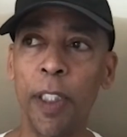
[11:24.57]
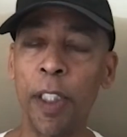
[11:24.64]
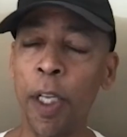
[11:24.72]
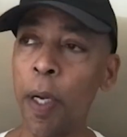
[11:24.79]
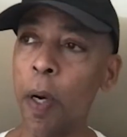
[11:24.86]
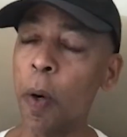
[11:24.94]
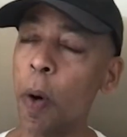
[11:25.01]

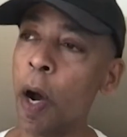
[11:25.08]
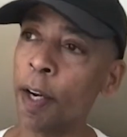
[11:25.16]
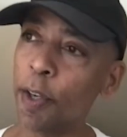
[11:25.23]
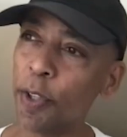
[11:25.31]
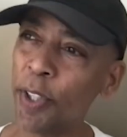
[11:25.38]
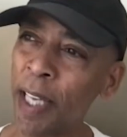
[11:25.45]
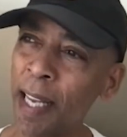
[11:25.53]
you know,
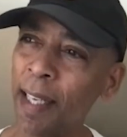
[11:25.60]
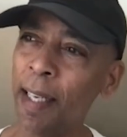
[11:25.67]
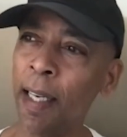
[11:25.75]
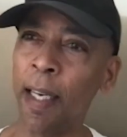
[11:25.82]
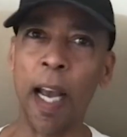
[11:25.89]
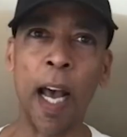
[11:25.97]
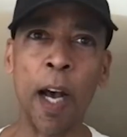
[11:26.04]

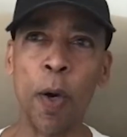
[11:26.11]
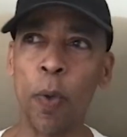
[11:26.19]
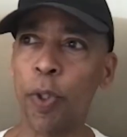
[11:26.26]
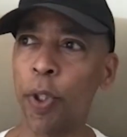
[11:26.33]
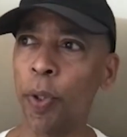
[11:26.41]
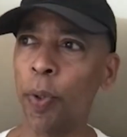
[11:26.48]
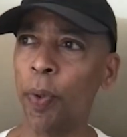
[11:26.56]
understanding how
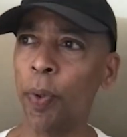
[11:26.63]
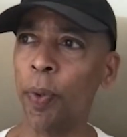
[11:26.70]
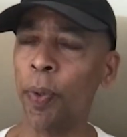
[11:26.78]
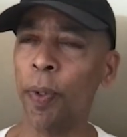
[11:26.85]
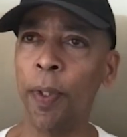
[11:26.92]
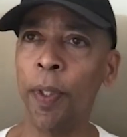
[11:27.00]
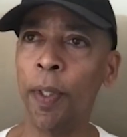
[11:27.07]
to,